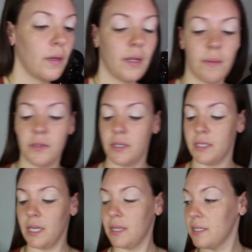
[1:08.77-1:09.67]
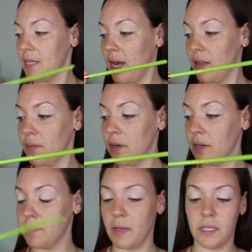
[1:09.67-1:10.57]
And I'm just gonna take this Alamar
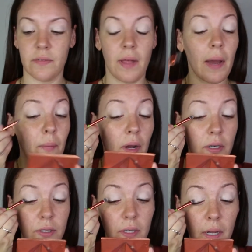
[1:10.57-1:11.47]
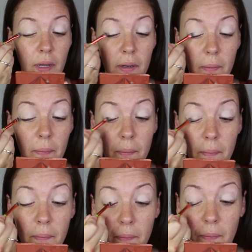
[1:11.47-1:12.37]
Cosmetics flat brush and
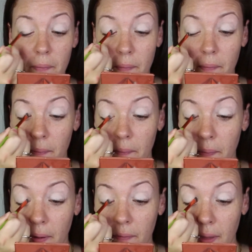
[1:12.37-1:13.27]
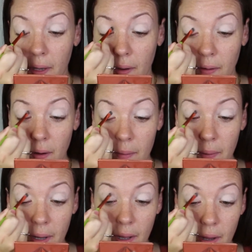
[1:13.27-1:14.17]
buff that out on
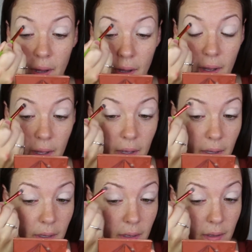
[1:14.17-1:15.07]
my eye.